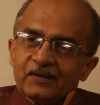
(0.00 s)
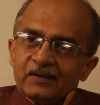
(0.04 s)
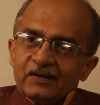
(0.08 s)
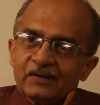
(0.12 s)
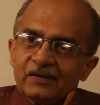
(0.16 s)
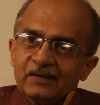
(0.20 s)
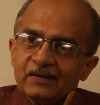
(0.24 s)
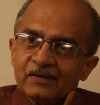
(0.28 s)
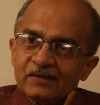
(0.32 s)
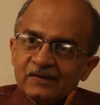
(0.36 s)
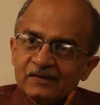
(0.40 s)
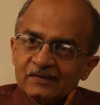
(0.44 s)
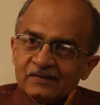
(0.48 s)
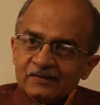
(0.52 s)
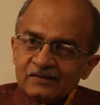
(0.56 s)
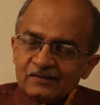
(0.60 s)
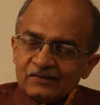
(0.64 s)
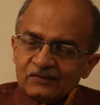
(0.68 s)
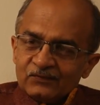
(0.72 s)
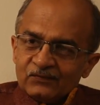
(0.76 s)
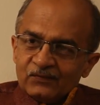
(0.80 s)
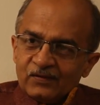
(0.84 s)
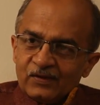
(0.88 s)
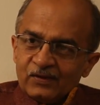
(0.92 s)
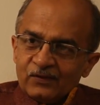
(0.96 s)
In
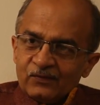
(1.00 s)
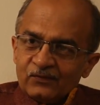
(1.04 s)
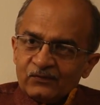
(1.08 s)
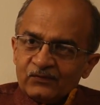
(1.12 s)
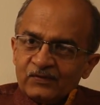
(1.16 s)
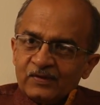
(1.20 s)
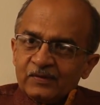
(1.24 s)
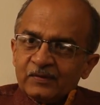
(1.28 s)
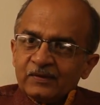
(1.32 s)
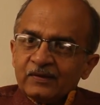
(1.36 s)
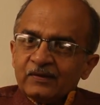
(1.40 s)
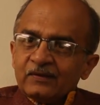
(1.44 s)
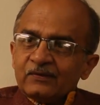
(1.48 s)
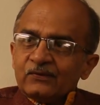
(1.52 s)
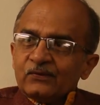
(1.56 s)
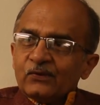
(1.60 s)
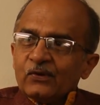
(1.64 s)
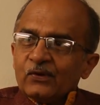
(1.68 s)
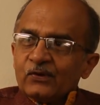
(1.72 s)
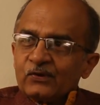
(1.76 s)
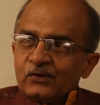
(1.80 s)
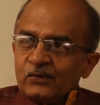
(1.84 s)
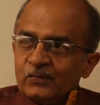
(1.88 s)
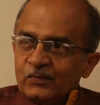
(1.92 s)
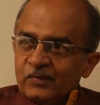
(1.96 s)
his, one of the
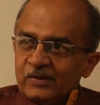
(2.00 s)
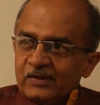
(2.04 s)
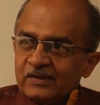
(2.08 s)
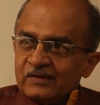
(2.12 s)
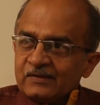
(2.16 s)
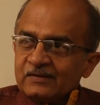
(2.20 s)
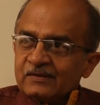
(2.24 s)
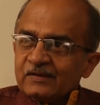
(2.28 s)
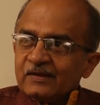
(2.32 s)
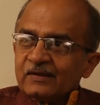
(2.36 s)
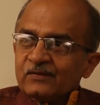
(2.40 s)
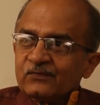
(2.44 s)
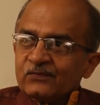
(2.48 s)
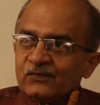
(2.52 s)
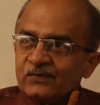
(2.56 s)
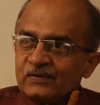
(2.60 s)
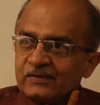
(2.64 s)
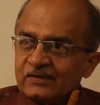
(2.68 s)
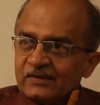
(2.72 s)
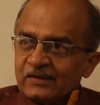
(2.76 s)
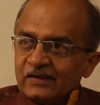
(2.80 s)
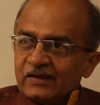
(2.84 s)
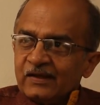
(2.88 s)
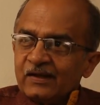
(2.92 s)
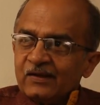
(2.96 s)
documents that
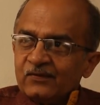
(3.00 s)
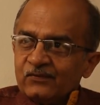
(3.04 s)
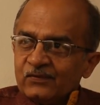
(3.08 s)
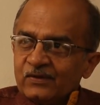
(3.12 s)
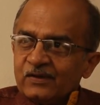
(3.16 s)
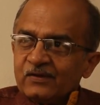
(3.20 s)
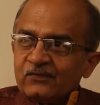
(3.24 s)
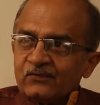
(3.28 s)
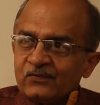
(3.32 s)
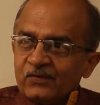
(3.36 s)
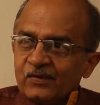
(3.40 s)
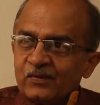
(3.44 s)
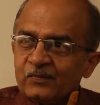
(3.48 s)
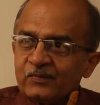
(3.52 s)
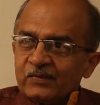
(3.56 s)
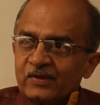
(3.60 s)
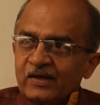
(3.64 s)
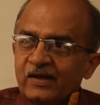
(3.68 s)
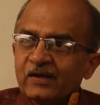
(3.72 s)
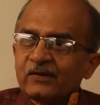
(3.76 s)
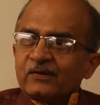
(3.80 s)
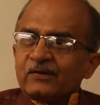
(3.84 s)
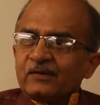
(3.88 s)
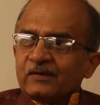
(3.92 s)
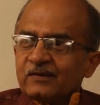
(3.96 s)
was recovered from
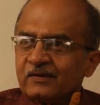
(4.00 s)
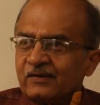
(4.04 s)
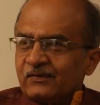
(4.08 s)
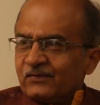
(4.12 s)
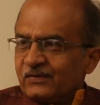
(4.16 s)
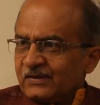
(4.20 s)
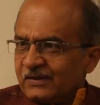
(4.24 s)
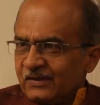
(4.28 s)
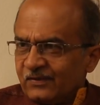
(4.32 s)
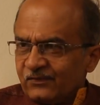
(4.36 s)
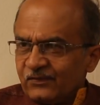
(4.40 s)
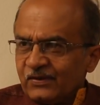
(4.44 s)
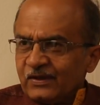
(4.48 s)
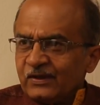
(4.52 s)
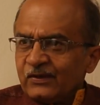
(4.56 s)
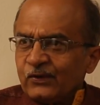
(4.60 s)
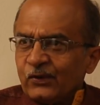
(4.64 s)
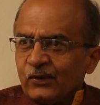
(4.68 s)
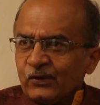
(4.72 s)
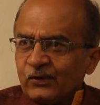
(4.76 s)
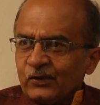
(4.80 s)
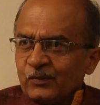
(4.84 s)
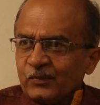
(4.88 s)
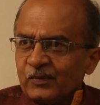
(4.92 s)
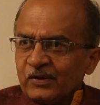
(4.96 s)
that, there were several
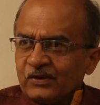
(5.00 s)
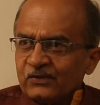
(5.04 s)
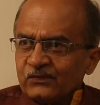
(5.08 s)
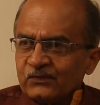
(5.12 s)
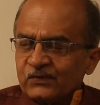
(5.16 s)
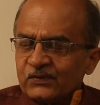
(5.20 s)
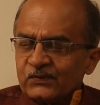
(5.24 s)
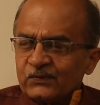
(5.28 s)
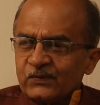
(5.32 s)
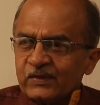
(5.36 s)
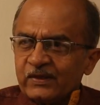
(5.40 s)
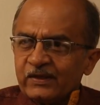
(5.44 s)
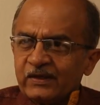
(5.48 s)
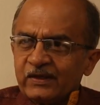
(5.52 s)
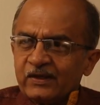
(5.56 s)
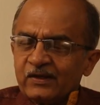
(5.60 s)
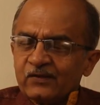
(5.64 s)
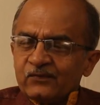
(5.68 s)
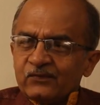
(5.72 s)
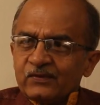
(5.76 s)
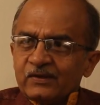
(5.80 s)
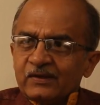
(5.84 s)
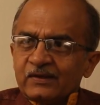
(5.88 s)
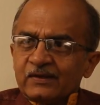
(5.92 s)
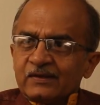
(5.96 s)
documents which were
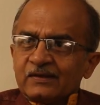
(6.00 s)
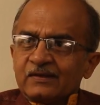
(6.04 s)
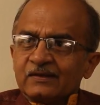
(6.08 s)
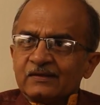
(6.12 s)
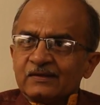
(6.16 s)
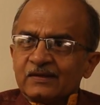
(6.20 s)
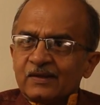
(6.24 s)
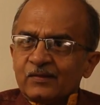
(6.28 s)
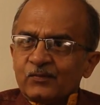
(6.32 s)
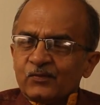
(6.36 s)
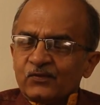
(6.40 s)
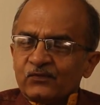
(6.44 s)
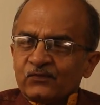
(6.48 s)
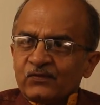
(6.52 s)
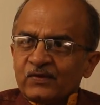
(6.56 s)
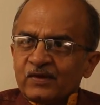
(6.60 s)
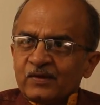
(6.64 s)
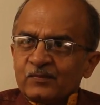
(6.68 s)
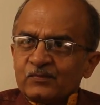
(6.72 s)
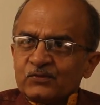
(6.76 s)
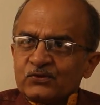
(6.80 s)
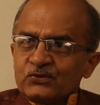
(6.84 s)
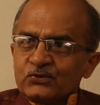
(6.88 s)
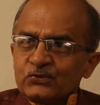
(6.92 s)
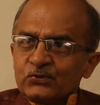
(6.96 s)
recovered. Some of
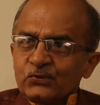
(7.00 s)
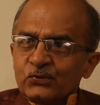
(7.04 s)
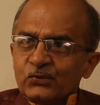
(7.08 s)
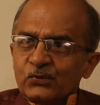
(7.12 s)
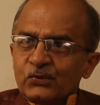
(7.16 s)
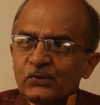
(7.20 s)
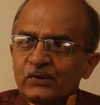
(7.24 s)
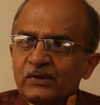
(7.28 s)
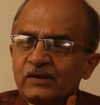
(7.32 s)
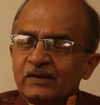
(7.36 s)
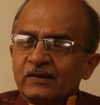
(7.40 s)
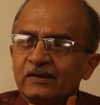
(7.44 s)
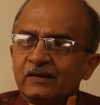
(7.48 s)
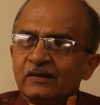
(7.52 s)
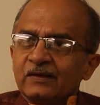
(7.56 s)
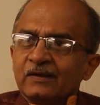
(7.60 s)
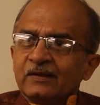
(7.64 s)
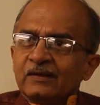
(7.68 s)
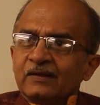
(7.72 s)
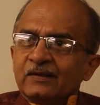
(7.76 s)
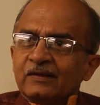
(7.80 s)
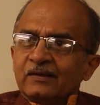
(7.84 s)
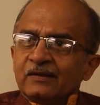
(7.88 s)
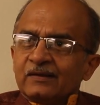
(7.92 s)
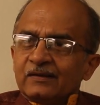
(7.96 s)
them showed
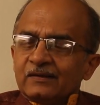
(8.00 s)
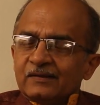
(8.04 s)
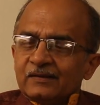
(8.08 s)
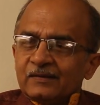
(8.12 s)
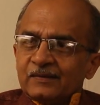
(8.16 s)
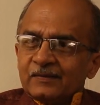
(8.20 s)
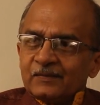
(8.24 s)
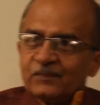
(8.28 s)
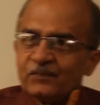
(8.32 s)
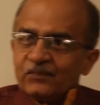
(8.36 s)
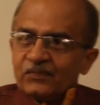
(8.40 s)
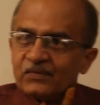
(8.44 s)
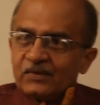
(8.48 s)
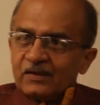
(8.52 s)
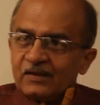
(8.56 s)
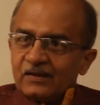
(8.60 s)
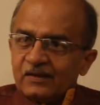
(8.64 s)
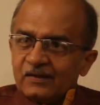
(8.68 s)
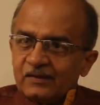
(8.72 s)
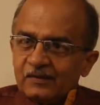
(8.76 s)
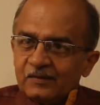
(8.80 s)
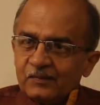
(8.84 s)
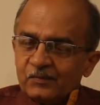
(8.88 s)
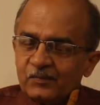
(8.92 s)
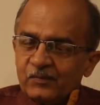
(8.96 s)

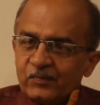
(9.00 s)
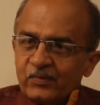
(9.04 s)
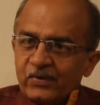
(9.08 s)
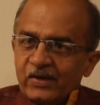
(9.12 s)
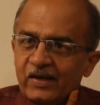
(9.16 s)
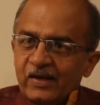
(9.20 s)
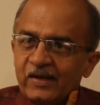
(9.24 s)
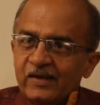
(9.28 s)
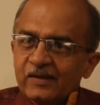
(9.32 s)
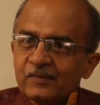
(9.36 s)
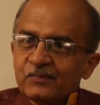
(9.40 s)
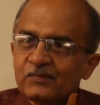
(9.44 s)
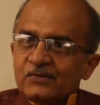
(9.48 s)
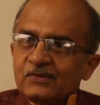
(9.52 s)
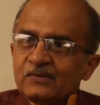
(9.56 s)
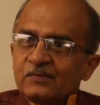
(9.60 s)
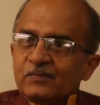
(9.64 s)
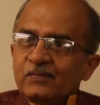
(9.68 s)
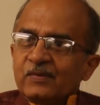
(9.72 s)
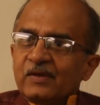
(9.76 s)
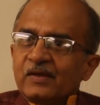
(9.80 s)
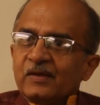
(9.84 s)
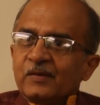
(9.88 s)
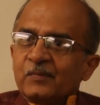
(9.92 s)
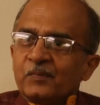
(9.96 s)
bribes
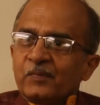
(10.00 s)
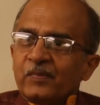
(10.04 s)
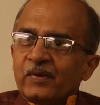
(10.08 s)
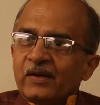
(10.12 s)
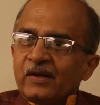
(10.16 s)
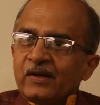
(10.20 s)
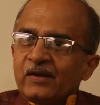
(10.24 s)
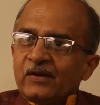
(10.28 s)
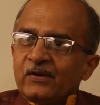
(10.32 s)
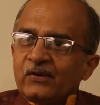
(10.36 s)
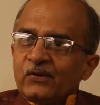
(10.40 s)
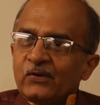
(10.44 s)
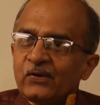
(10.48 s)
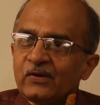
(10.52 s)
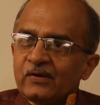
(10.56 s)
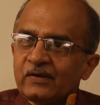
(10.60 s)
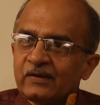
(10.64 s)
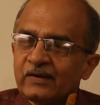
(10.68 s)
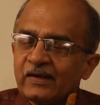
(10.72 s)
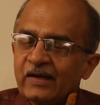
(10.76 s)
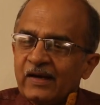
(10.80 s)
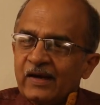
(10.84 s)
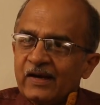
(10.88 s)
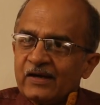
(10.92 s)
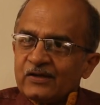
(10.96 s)
being paid or
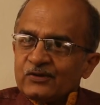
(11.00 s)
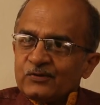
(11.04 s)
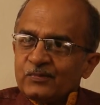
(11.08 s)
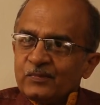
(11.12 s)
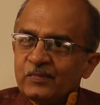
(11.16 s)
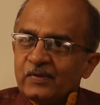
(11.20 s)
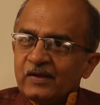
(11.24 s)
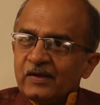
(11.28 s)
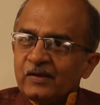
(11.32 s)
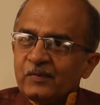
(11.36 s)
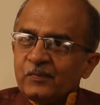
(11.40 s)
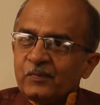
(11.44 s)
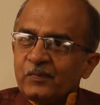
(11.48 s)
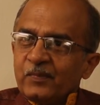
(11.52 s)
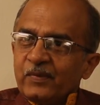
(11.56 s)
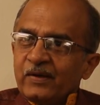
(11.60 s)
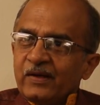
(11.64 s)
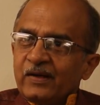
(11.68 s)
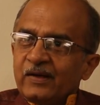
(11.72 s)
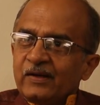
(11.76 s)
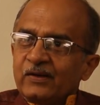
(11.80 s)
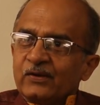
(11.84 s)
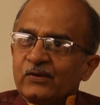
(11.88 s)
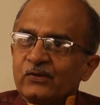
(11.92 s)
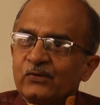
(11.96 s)
cash being
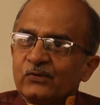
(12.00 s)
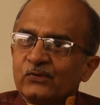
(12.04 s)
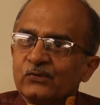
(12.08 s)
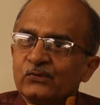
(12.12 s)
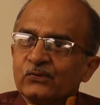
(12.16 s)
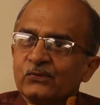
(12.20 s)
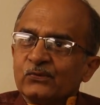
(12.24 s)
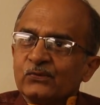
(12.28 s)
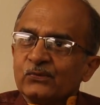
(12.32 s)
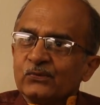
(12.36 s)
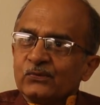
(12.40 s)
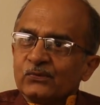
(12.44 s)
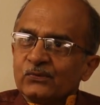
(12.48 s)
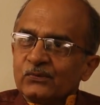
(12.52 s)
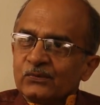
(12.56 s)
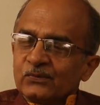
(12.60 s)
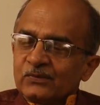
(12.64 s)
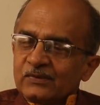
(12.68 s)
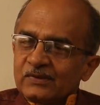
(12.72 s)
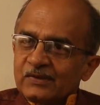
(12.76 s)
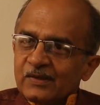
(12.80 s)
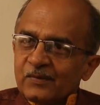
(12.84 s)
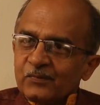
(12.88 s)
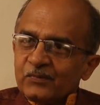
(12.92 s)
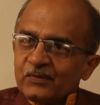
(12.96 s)
paid to
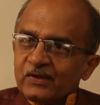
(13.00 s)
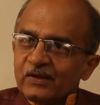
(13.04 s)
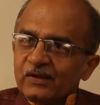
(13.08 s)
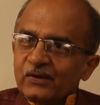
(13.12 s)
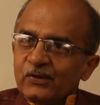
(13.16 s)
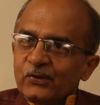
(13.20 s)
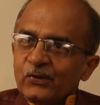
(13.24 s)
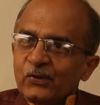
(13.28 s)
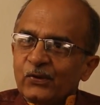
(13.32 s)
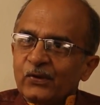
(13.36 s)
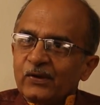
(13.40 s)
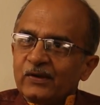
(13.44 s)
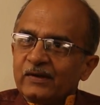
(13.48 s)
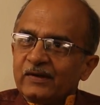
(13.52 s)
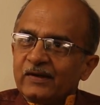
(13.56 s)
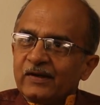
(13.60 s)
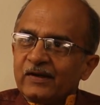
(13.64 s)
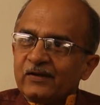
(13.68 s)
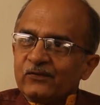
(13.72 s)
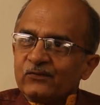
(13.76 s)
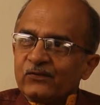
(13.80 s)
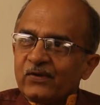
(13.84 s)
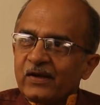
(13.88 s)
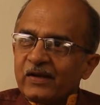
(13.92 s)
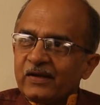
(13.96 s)
something called
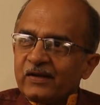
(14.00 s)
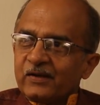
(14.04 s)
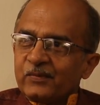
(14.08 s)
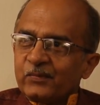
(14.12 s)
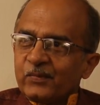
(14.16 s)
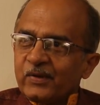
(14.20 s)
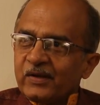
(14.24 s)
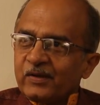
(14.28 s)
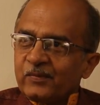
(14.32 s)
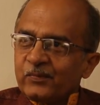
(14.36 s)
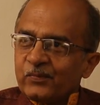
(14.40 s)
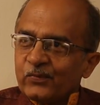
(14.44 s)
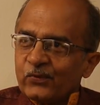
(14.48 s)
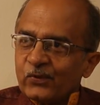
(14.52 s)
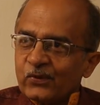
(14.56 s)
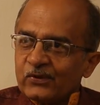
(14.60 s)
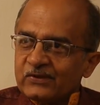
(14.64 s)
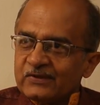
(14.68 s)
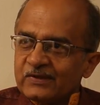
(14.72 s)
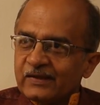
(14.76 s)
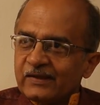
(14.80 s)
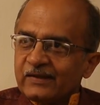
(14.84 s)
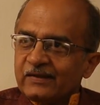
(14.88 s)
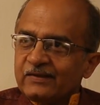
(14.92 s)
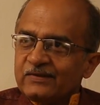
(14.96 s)
Environment
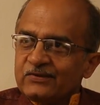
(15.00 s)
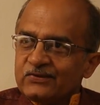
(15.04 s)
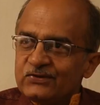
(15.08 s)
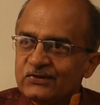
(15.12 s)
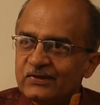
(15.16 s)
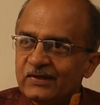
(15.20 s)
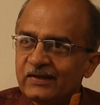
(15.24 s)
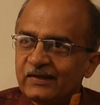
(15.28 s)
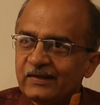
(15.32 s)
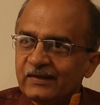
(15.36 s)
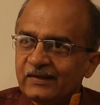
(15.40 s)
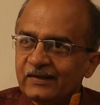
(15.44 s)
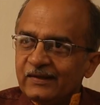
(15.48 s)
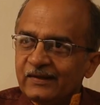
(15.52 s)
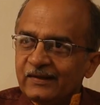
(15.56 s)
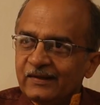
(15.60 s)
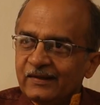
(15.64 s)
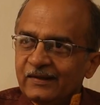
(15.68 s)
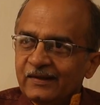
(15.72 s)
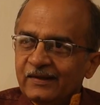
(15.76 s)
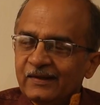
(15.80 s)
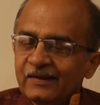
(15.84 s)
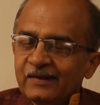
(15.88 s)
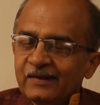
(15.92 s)
Project J,